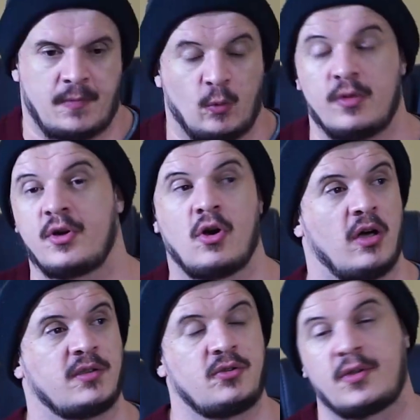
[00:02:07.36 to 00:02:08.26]
With
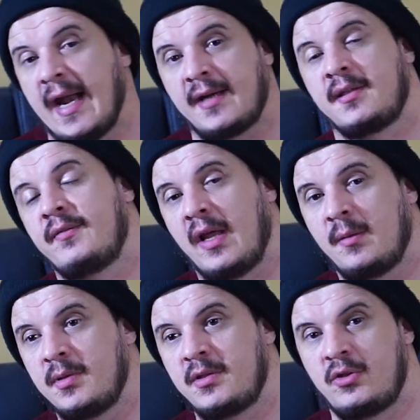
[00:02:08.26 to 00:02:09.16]
regards to character
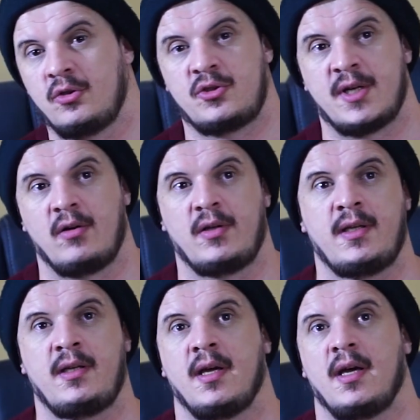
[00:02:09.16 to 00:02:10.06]
development, you
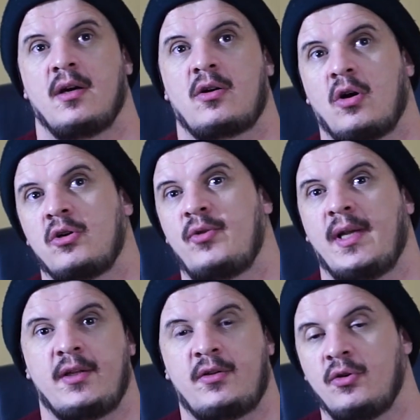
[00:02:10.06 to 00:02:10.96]
generally can't
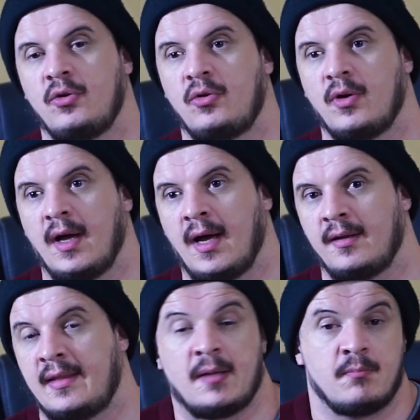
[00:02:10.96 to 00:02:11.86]
really do
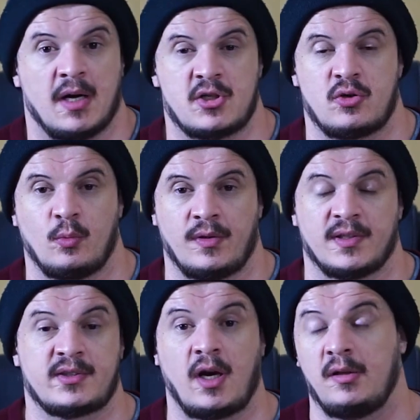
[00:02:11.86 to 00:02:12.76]
that much with a
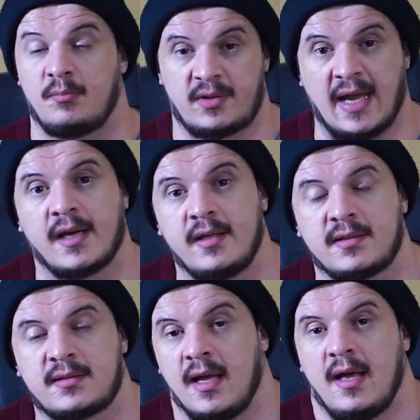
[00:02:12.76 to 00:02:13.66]
silent protagonist,